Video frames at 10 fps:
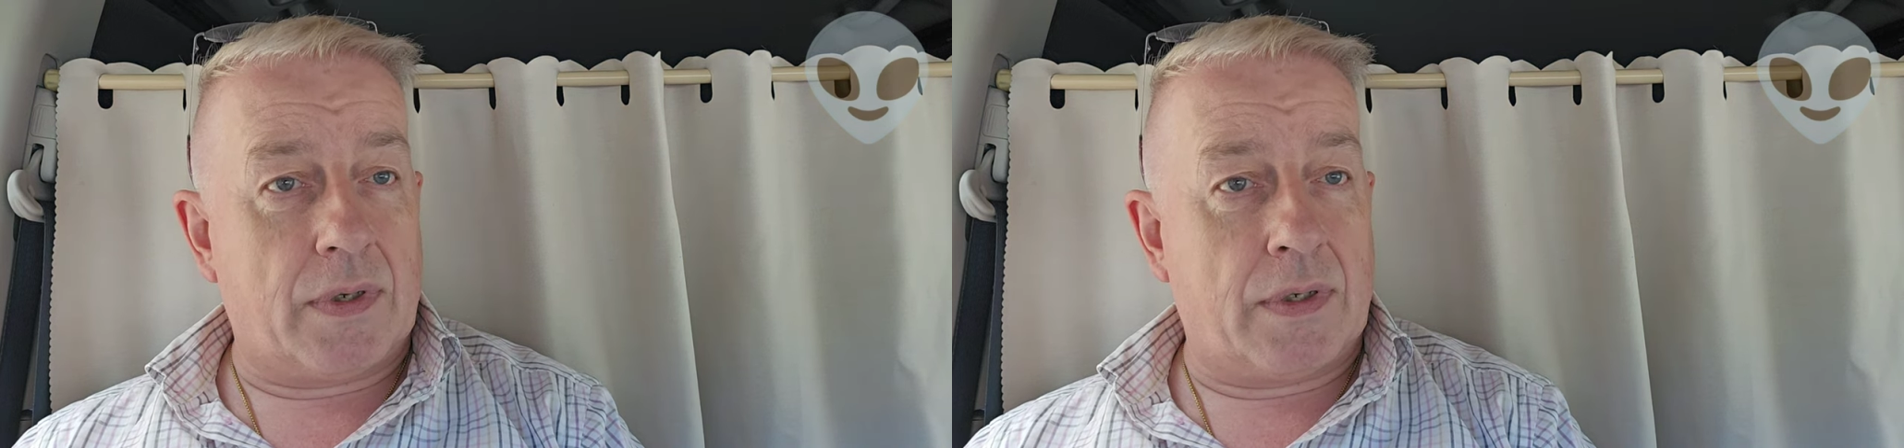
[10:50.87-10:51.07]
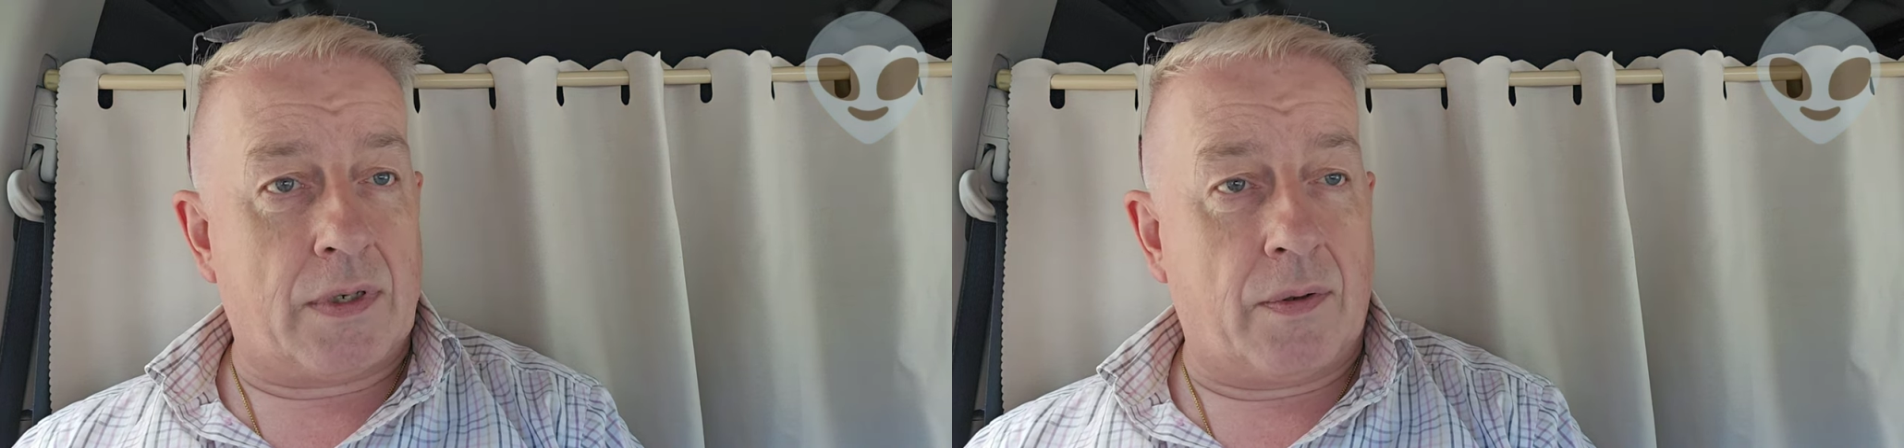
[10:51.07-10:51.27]

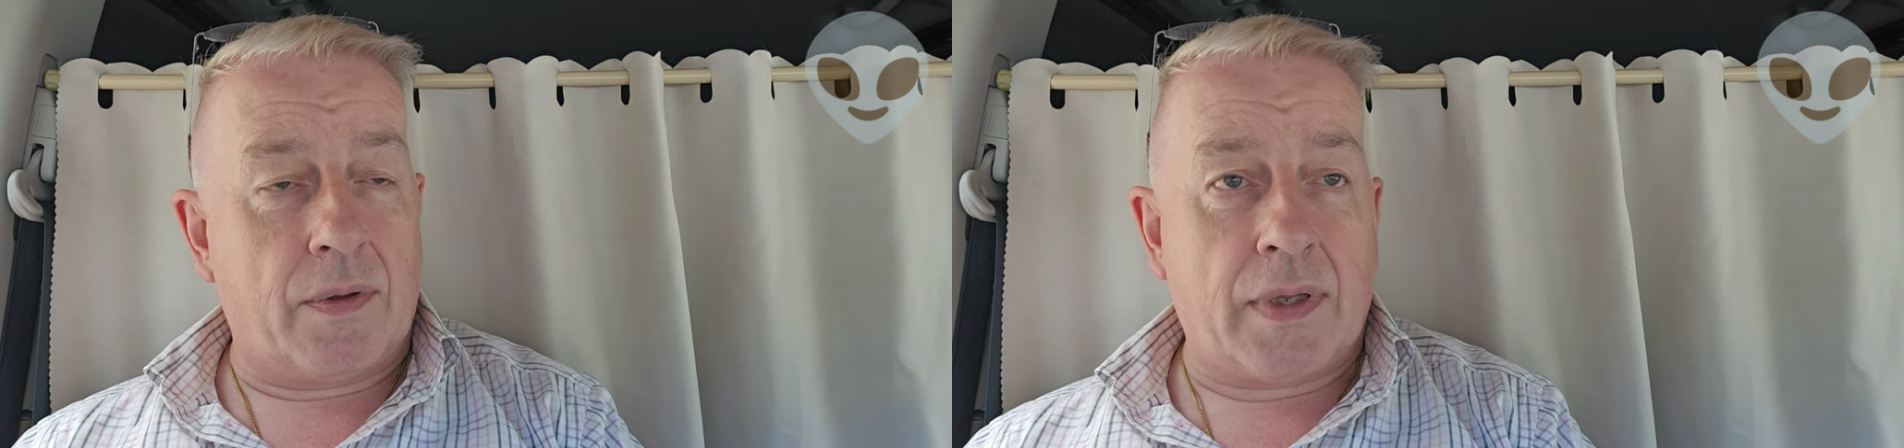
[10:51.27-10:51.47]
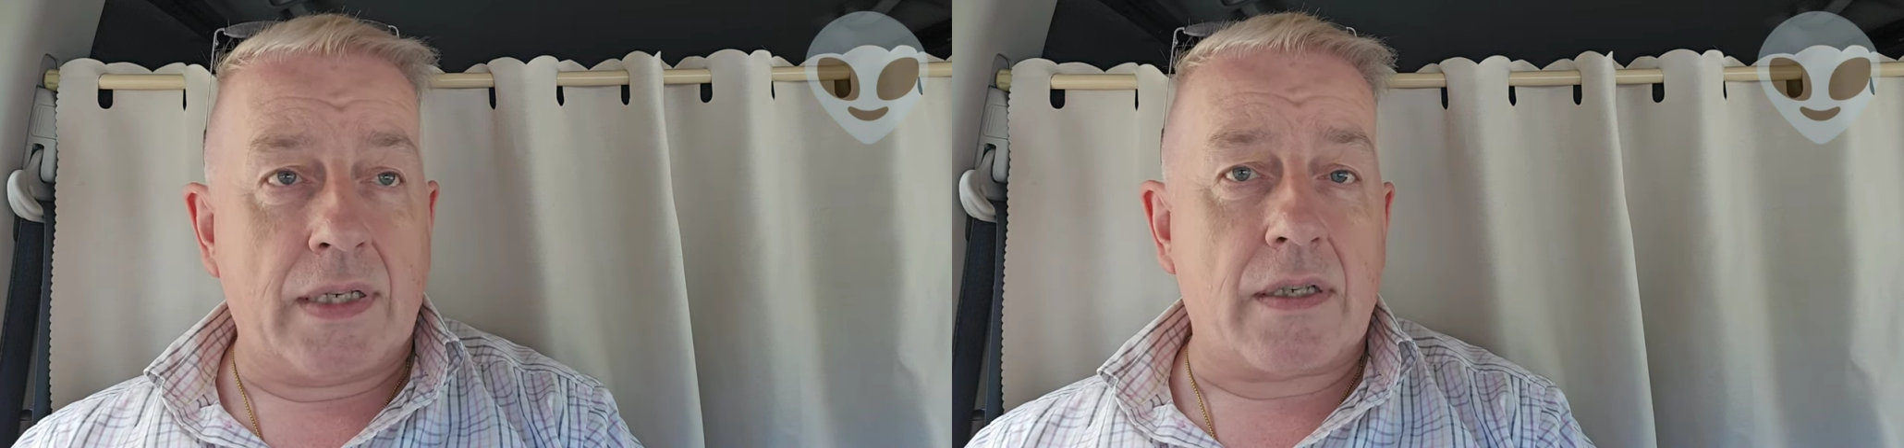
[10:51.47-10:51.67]

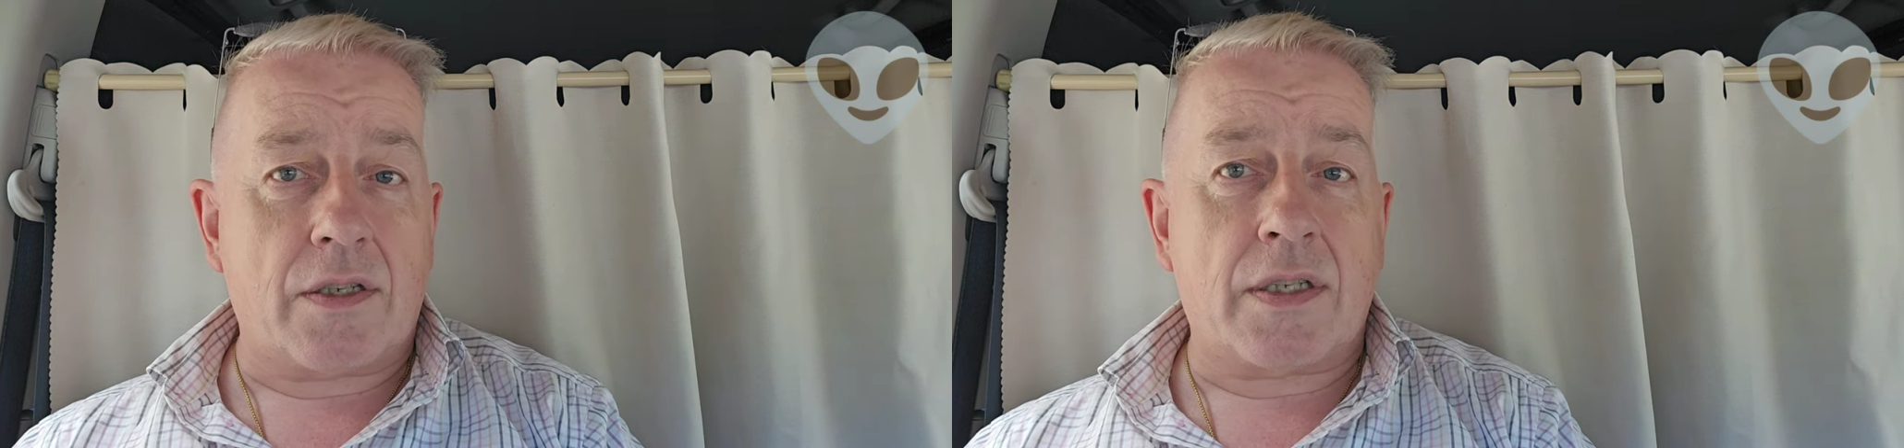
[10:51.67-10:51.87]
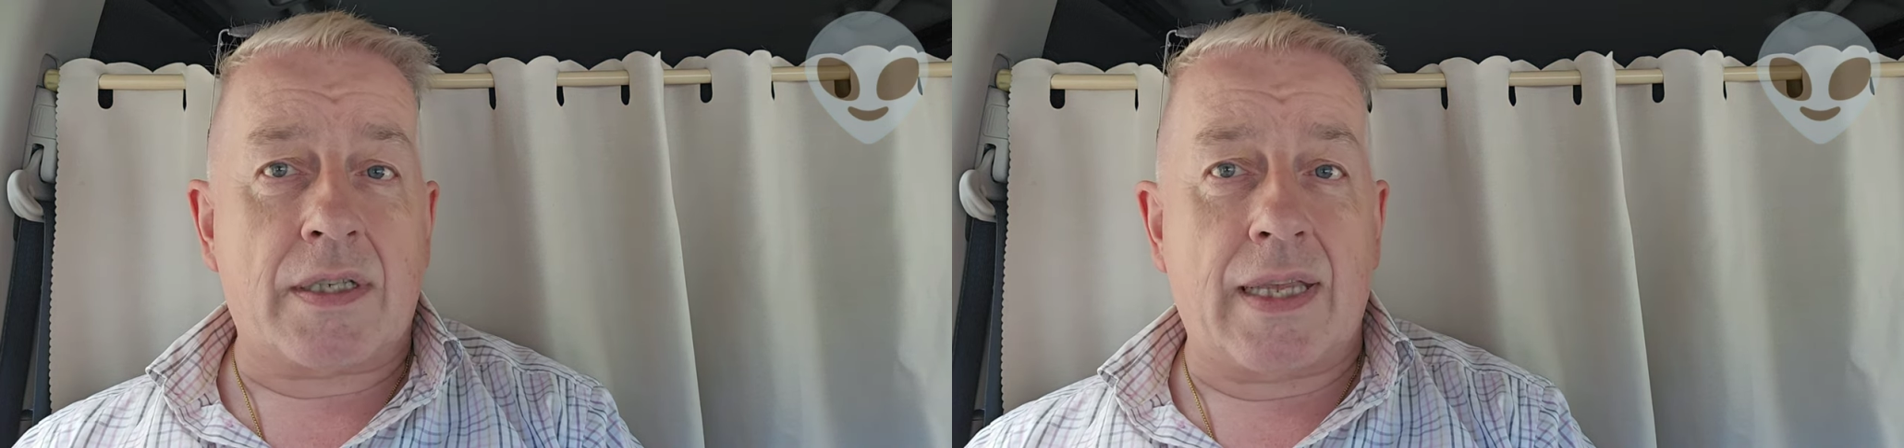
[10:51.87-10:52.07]
So these are
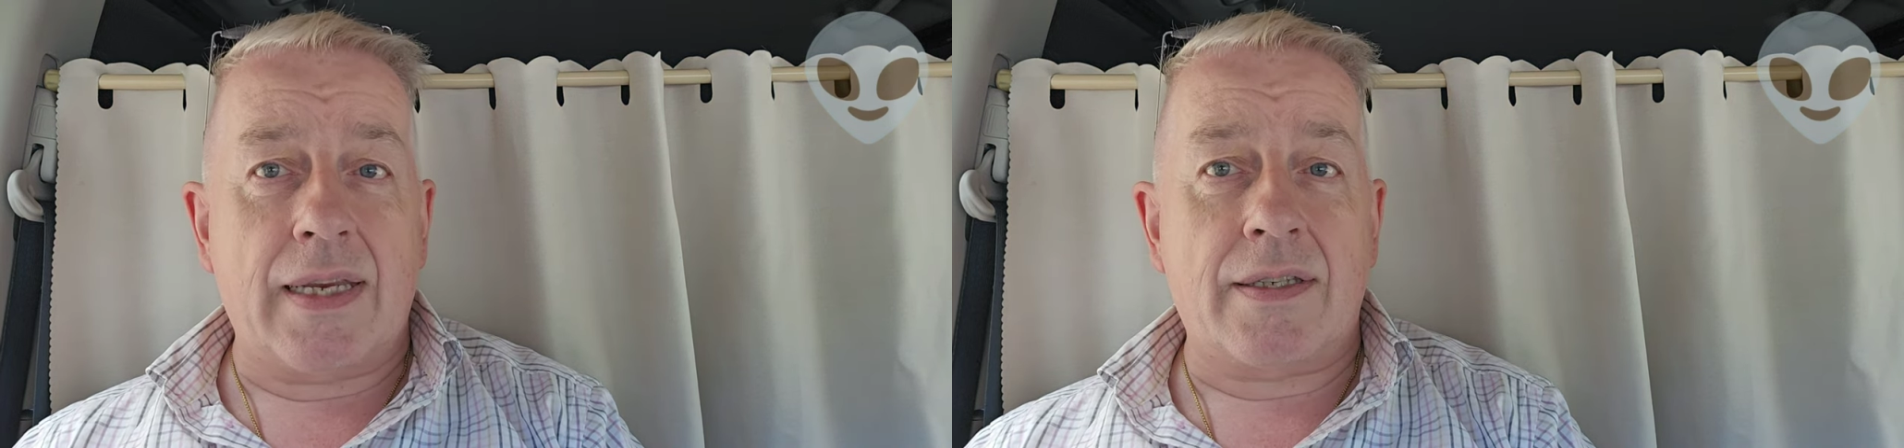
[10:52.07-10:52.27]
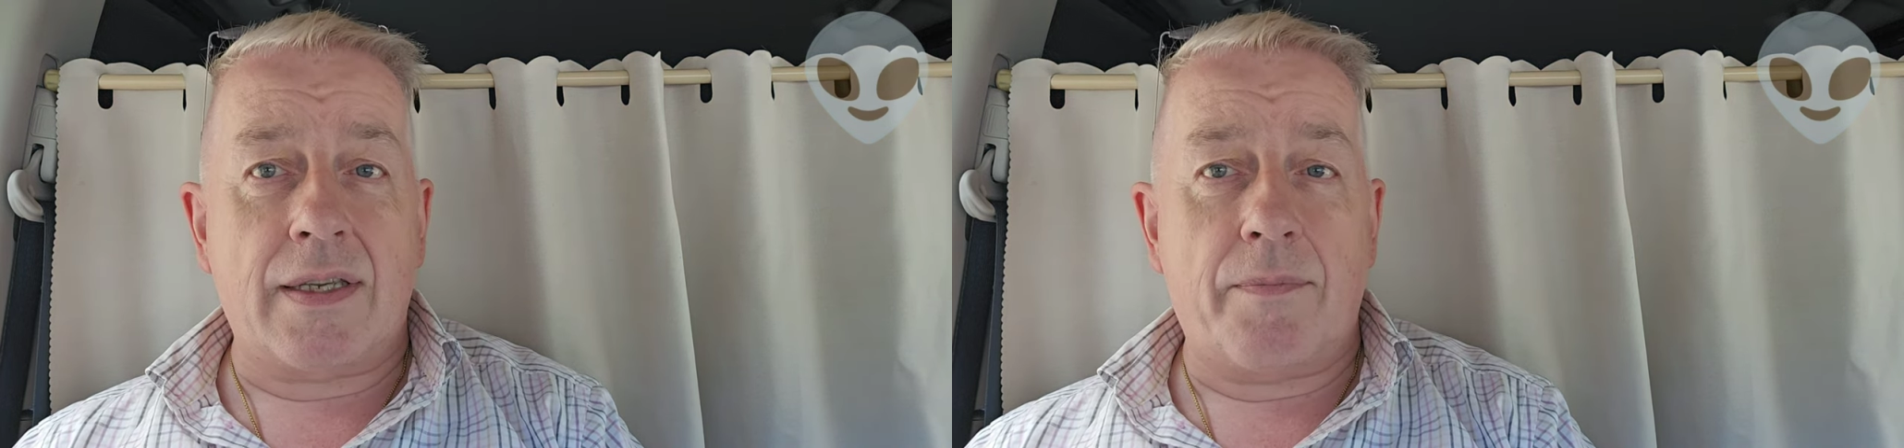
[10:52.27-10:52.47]
just
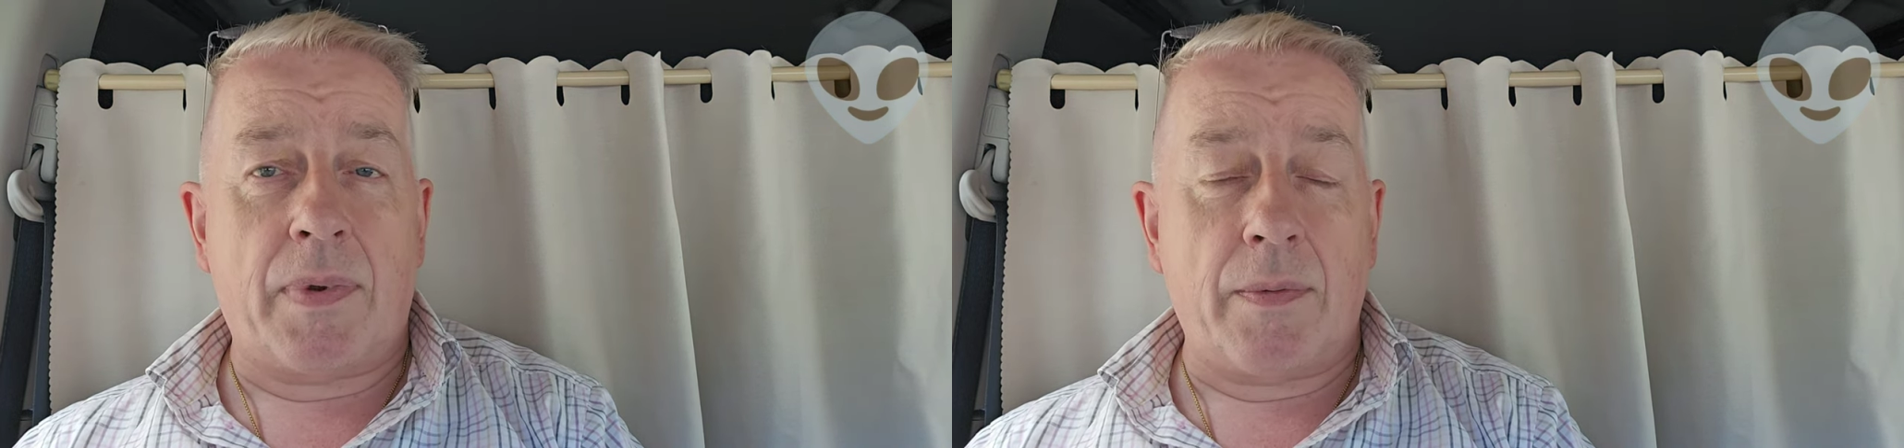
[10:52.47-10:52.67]
things that